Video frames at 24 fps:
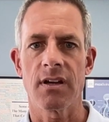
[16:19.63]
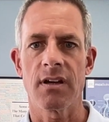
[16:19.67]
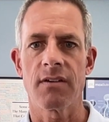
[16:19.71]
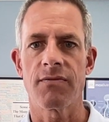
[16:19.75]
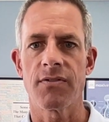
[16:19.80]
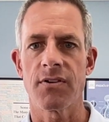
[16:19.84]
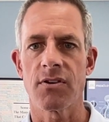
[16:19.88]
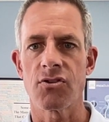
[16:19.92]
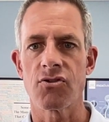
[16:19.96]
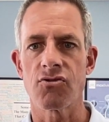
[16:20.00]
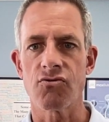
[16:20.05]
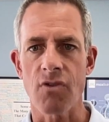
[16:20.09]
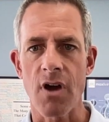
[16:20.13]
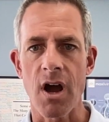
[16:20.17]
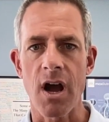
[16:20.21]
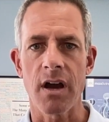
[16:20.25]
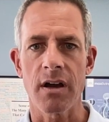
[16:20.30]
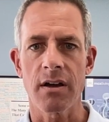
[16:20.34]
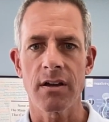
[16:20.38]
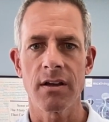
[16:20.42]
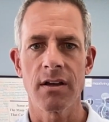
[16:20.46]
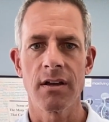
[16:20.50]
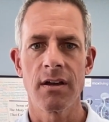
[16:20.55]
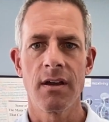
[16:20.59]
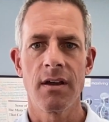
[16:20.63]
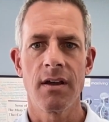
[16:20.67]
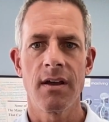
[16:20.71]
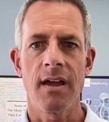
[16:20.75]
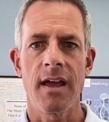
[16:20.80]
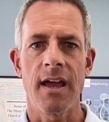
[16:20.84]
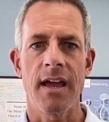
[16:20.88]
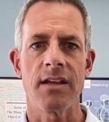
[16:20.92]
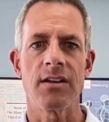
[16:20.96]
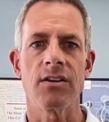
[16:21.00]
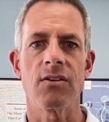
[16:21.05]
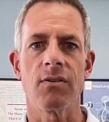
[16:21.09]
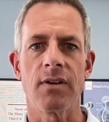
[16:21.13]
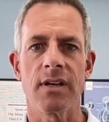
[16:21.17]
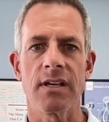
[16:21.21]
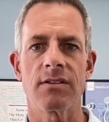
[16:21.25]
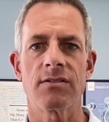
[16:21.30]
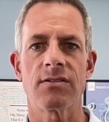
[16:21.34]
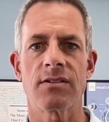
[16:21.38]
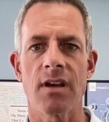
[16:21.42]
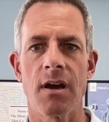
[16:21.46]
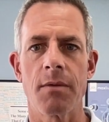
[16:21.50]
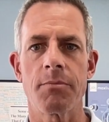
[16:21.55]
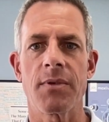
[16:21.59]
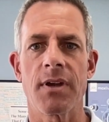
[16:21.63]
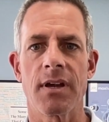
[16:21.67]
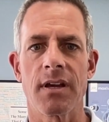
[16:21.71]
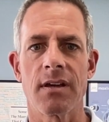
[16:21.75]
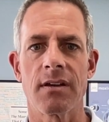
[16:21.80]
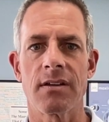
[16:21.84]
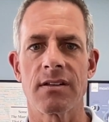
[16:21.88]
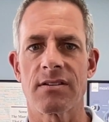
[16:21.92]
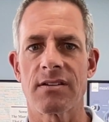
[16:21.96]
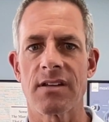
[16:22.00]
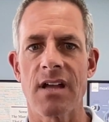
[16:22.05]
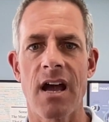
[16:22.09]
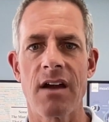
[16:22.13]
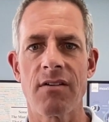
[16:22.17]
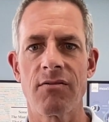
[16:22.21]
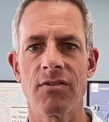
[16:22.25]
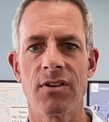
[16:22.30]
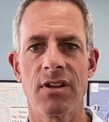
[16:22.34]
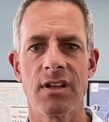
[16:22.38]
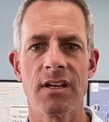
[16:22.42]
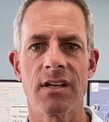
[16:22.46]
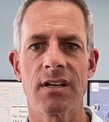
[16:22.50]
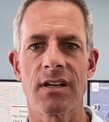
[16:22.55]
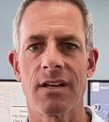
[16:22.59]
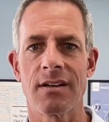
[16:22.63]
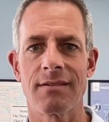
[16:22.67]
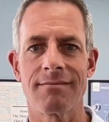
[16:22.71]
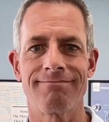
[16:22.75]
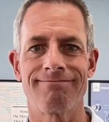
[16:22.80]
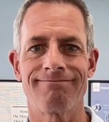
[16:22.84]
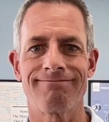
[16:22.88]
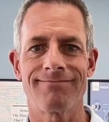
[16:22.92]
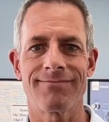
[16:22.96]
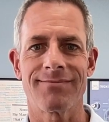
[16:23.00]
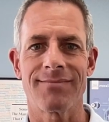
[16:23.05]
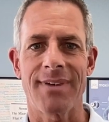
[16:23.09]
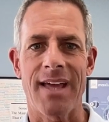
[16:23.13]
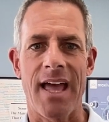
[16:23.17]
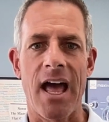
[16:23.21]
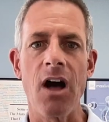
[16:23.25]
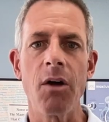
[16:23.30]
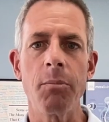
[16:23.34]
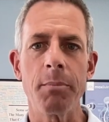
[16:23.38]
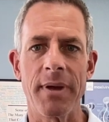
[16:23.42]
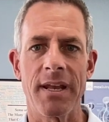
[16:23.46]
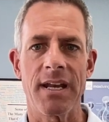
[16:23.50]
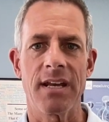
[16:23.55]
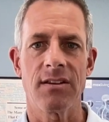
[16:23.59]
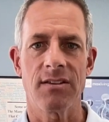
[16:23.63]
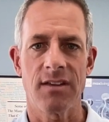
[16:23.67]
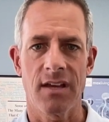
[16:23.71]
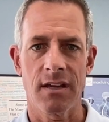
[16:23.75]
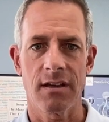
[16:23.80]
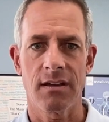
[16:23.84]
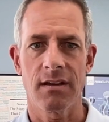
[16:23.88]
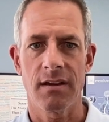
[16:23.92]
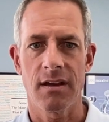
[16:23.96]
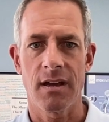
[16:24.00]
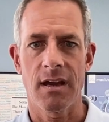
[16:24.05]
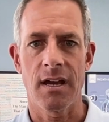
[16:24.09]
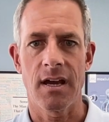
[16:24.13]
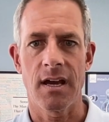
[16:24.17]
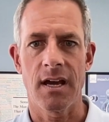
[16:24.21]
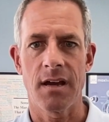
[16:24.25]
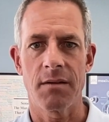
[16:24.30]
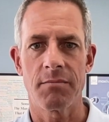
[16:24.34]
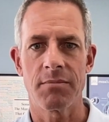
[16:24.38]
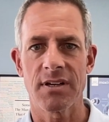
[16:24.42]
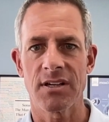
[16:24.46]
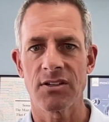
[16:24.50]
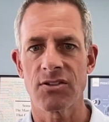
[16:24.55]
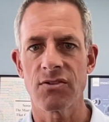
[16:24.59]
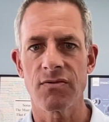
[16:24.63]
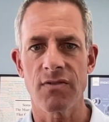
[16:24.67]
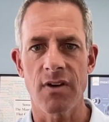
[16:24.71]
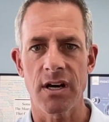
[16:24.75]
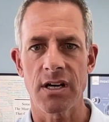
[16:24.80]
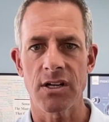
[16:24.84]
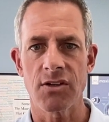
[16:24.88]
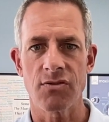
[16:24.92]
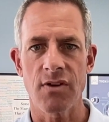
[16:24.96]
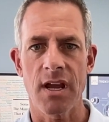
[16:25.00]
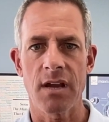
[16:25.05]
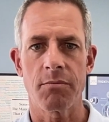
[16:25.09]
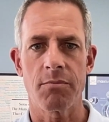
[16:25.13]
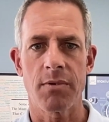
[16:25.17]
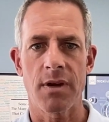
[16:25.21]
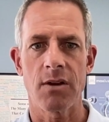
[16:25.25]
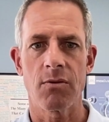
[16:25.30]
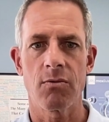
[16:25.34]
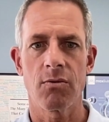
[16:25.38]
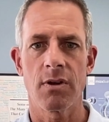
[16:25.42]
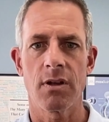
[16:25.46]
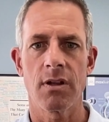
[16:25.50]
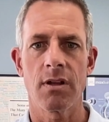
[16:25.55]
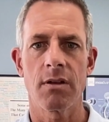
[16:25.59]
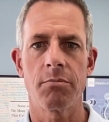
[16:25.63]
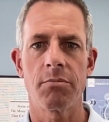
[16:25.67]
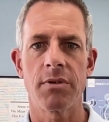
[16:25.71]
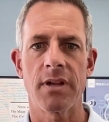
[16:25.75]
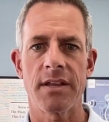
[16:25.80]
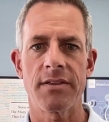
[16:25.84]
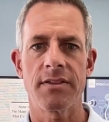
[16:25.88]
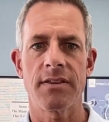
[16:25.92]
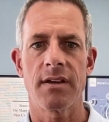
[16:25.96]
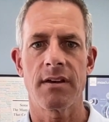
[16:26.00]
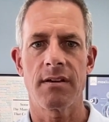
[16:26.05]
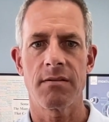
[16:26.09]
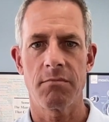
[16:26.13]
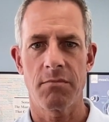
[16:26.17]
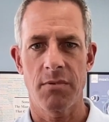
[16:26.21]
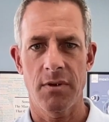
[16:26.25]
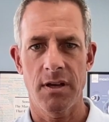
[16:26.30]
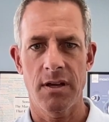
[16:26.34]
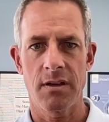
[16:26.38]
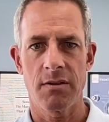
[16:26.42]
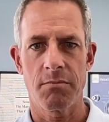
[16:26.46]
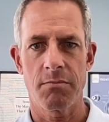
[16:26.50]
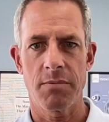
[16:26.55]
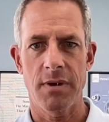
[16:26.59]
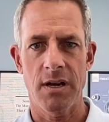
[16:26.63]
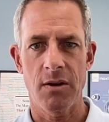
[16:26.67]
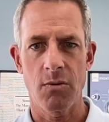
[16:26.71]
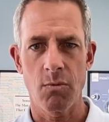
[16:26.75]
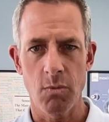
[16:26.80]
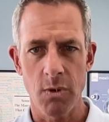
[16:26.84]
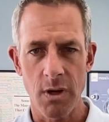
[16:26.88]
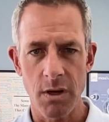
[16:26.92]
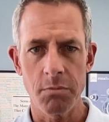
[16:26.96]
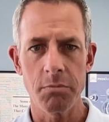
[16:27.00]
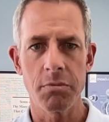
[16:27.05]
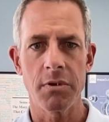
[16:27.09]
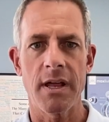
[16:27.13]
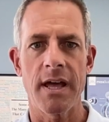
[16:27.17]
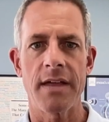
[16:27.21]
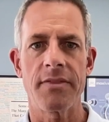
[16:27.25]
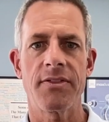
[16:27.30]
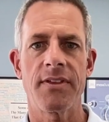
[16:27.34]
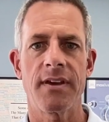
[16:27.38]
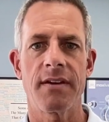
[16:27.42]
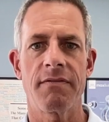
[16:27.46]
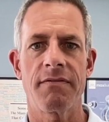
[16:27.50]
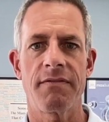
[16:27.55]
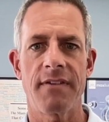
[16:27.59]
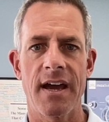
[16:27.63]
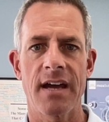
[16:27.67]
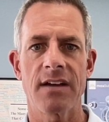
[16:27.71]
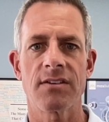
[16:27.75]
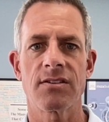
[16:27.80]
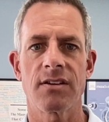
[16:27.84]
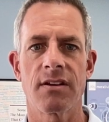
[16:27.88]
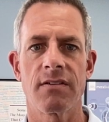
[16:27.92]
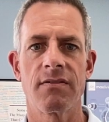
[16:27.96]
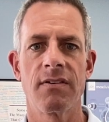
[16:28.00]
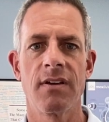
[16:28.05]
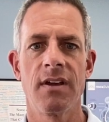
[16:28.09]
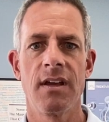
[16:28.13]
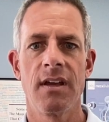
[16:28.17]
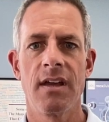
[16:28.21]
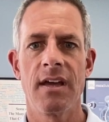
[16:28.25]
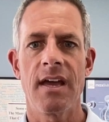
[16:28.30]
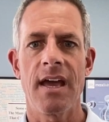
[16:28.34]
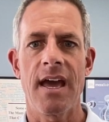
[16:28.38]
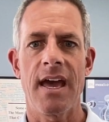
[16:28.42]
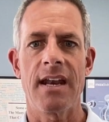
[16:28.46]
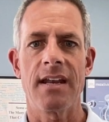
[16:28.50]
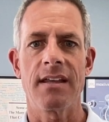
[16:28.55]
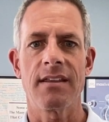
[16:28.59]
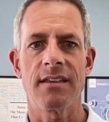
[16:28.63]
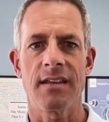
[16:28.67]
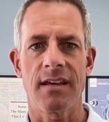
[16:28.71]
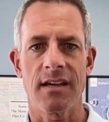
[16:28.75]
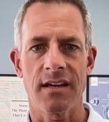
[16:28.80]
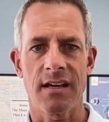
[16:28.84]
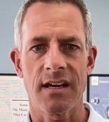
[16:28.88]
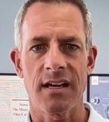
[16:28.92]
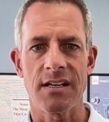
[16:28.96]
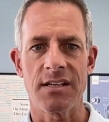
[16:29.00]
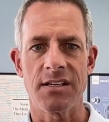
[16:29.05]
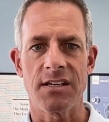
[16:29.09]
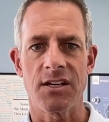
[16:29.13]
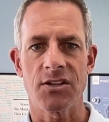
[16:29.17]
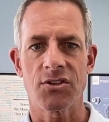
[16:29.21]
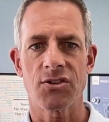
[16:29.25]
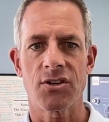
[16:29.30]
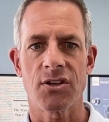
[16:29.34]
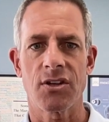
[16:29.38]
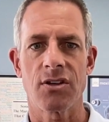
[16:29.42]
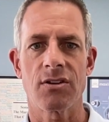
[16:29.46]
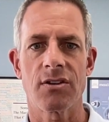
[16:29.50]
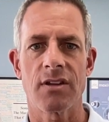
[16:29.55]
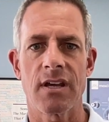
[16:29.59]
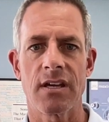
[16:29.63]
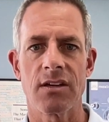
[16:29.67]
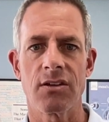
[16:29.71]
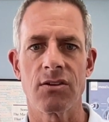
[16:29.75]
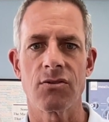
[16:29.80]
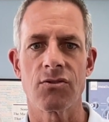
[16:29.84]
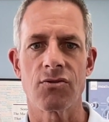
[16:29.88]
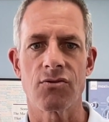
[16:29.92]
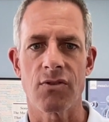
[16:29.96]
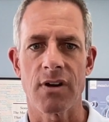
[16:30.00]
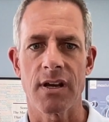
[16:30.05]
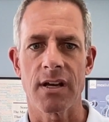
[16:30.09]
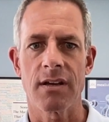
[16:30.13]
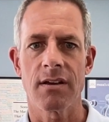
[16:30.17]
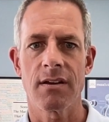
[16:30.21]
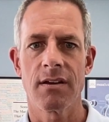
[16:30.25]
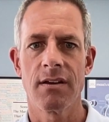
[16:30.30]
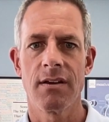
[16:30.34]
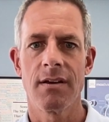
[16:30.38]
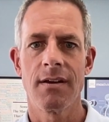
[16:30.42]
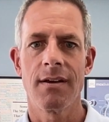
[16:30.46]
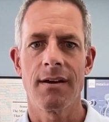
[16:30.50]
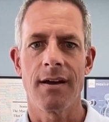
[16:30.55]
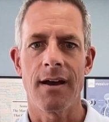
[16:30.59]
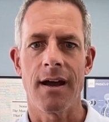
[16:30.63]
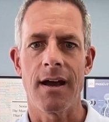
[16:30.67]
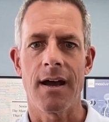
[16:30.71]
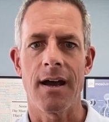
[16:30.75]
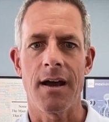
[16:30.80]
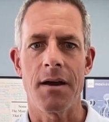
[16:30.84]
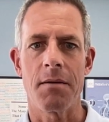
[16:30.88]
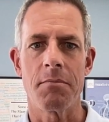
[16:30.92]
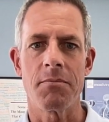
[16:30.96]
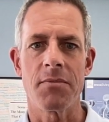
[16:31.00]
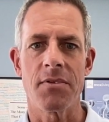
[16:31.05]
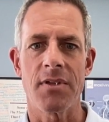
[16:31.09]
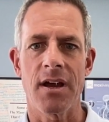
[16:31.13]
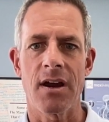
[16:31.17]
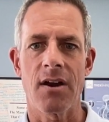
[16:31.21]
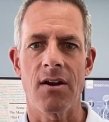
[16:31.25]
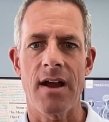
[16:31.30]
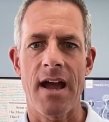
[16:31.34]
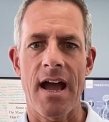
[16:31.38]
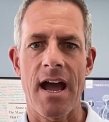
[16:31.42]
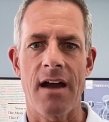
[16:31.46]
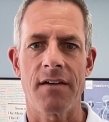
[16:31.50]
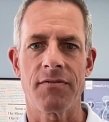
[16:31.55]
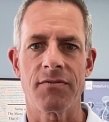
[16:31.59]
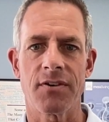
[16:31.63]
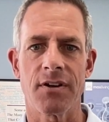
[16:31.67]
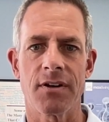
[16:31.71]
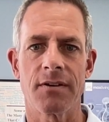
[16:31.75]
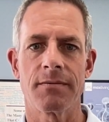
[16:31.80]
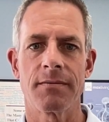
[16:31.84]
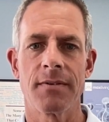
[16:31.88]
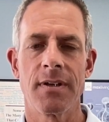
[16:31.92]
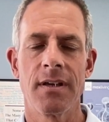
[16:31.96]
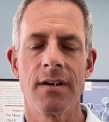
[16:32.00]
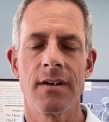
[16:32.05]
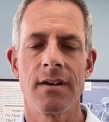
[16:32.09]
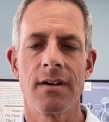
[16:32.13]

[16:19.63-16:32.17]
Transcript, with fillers: If you're drunk and you eat something, it's not really going to help anything uh, because you've already drank, but it will blunt the but it will blunt the effects of anything additional that you drink um, thereafter.